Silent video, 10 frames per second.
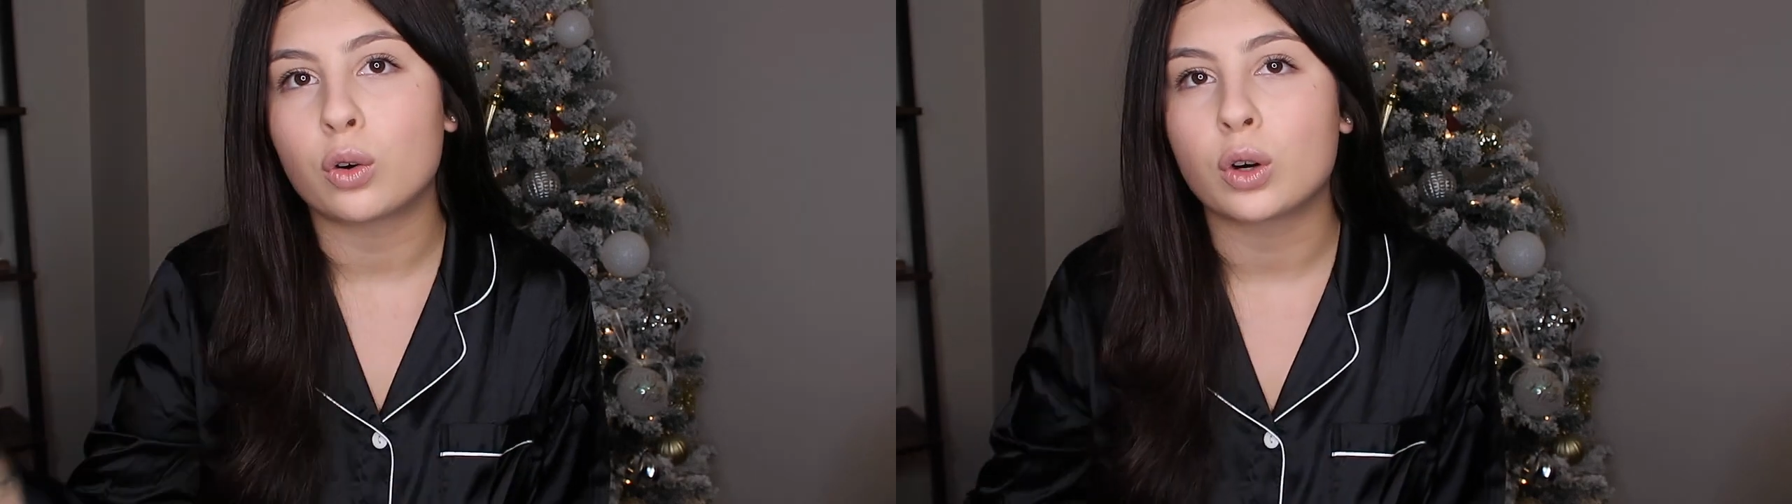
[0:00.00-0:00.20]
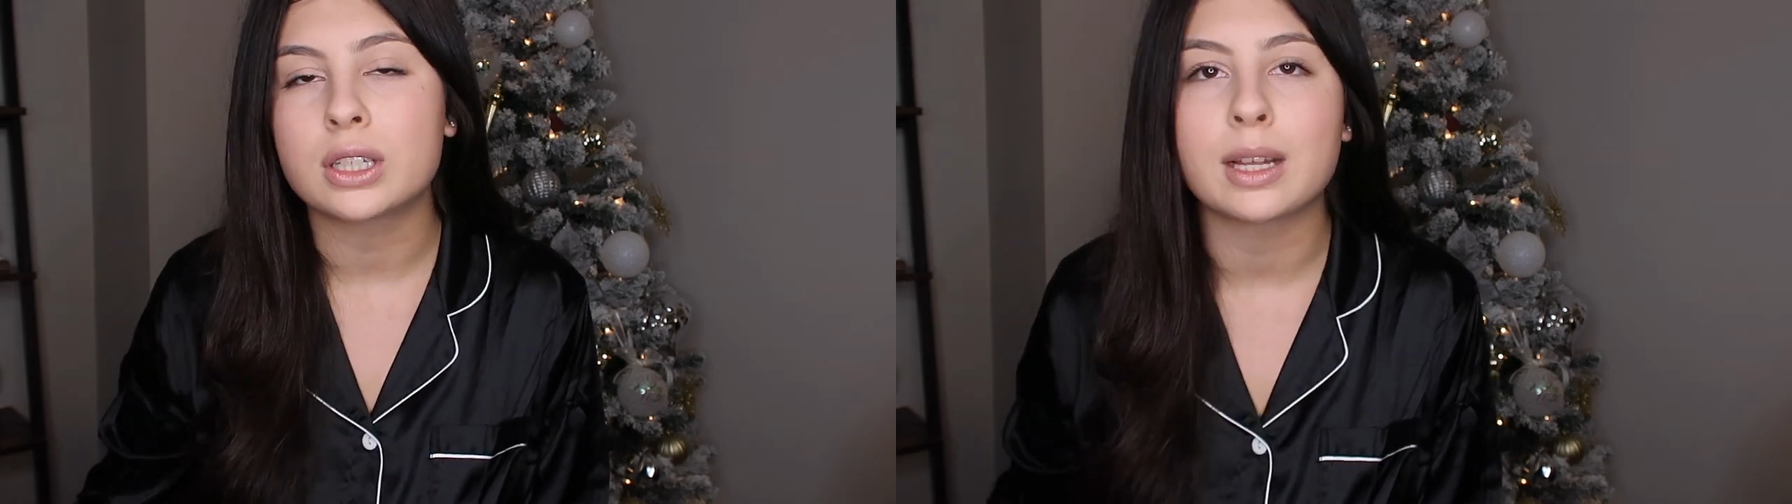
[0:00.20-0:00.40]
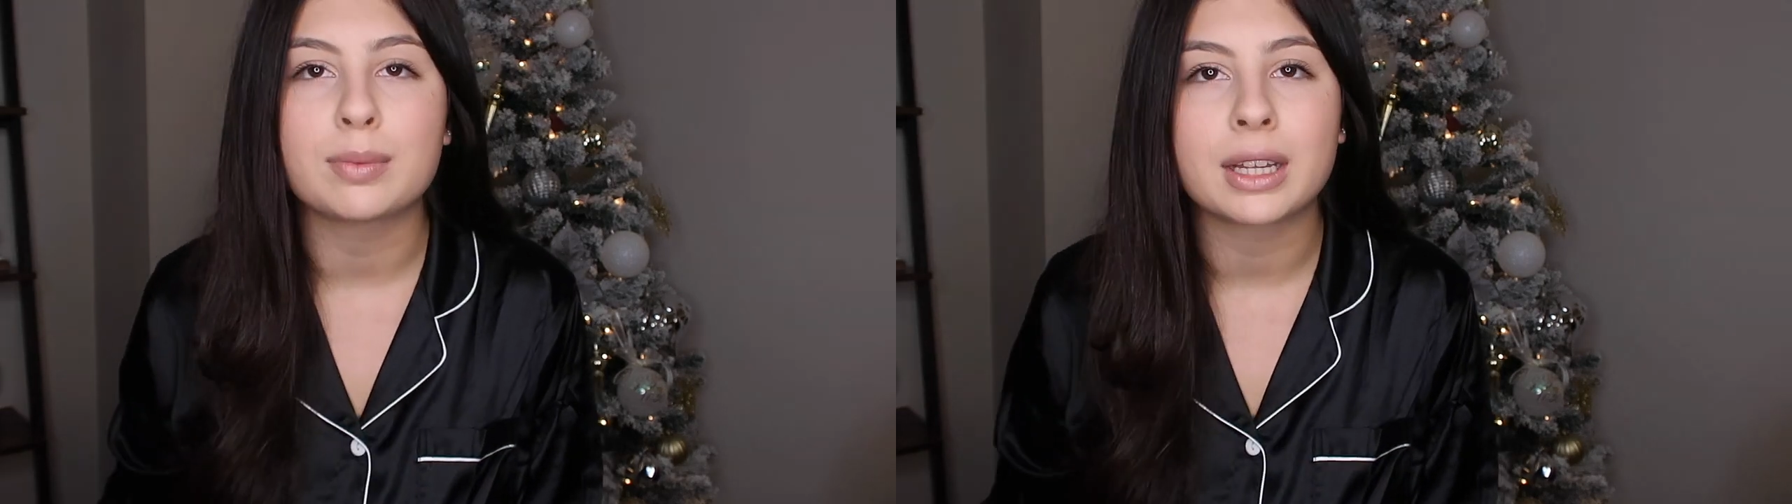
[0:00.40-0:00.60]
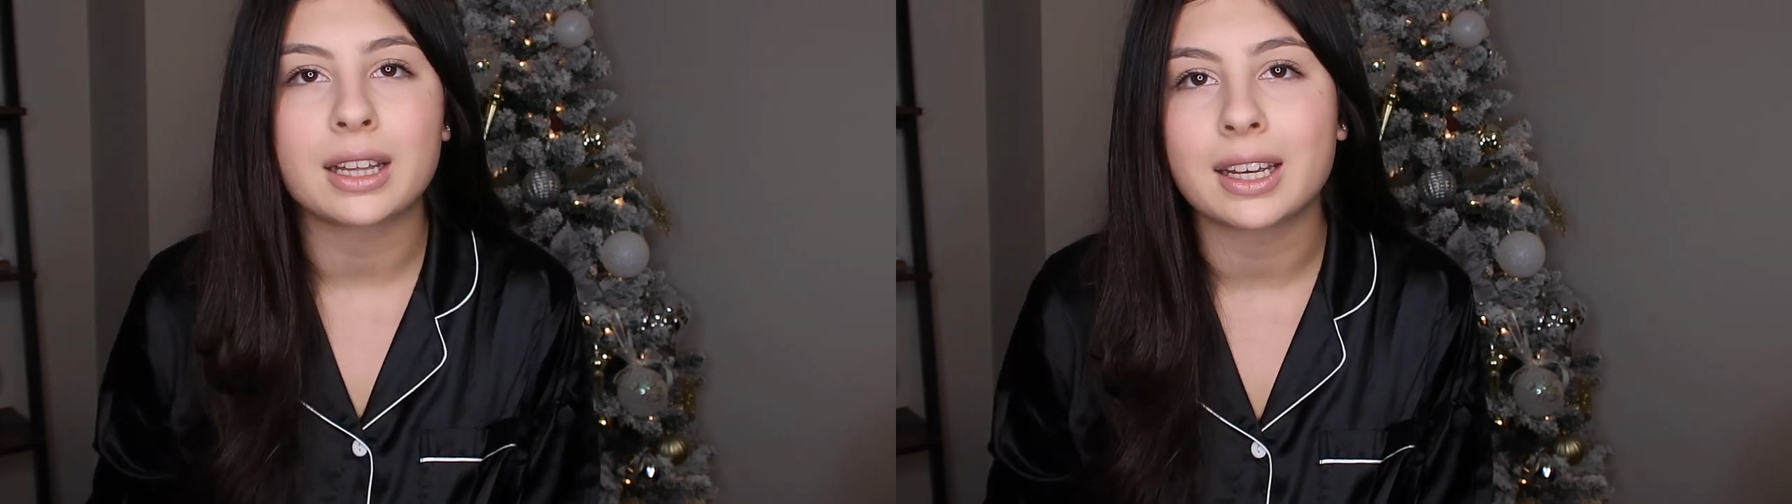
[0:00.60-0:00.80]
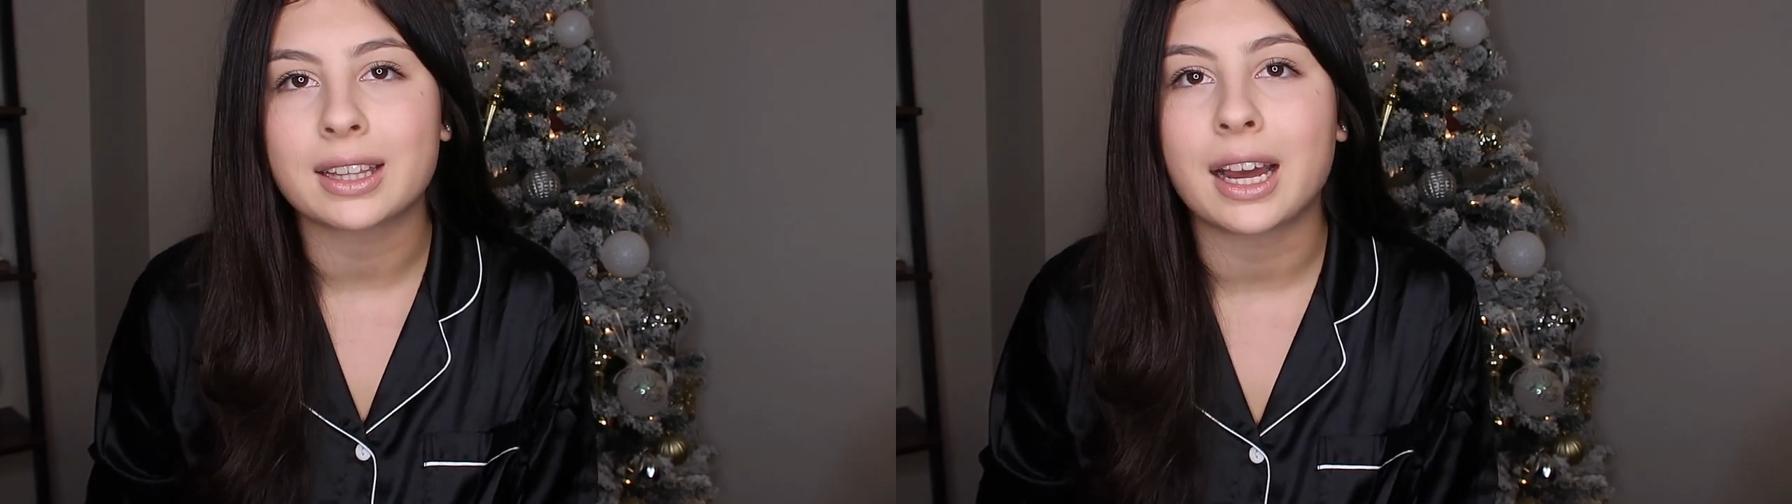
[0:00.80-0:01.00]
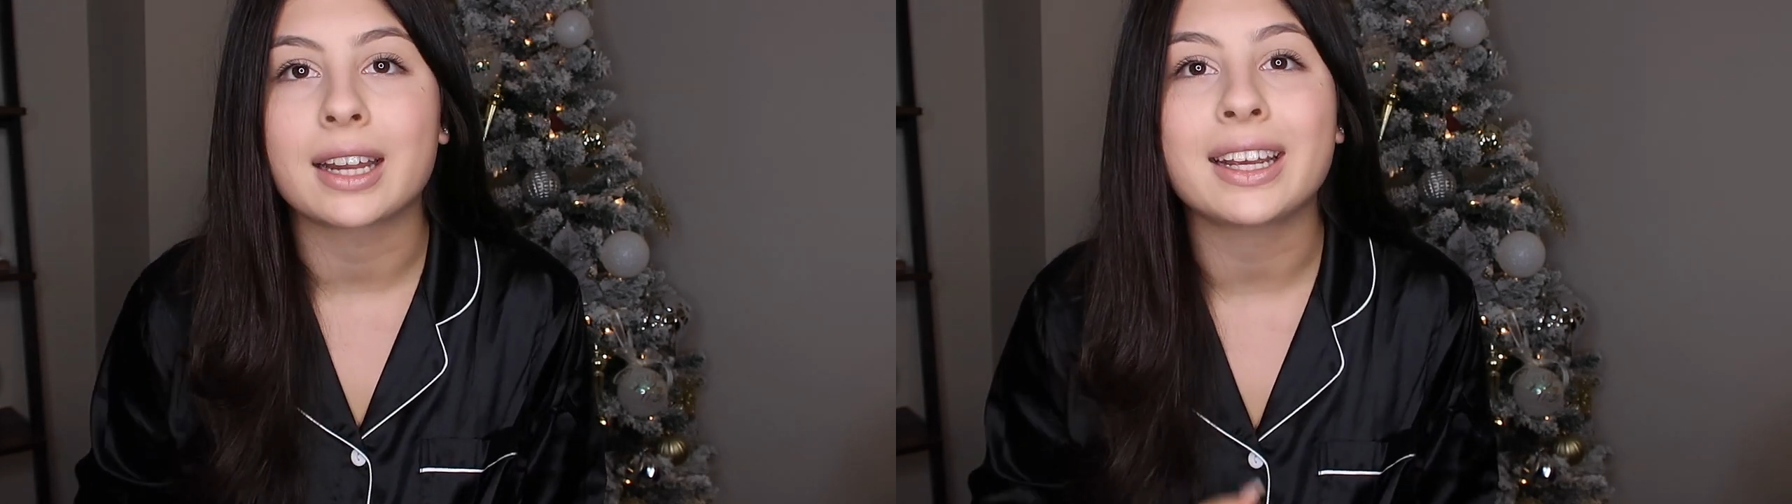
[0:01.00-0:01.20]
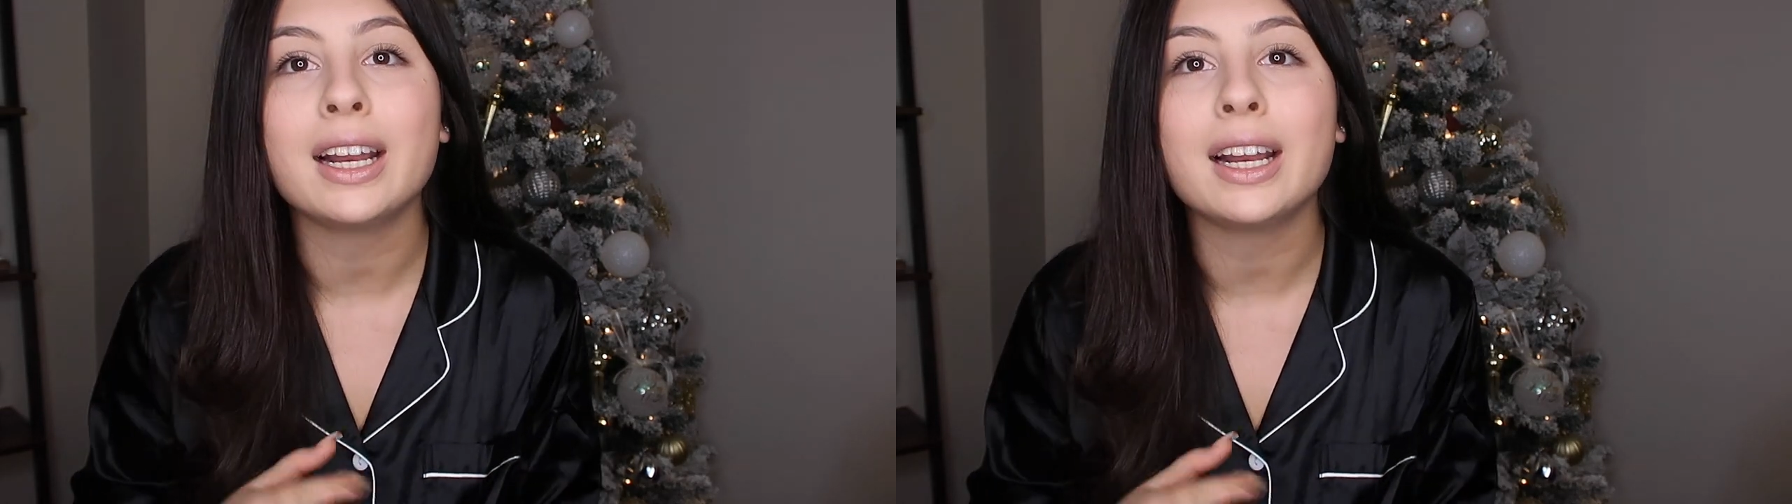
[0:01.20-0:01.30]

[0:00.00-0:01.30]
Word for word: or something like that,